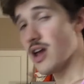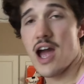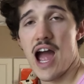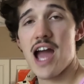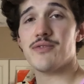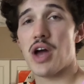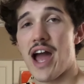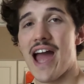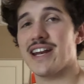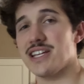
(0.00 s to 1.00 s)
I have not
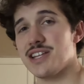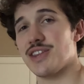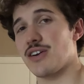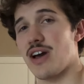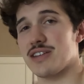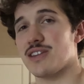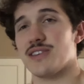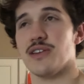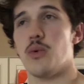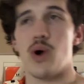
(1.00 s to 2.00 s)
had anything like this
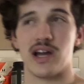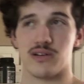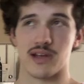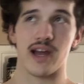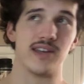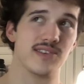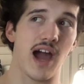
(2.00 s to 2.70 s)
in a while, guys.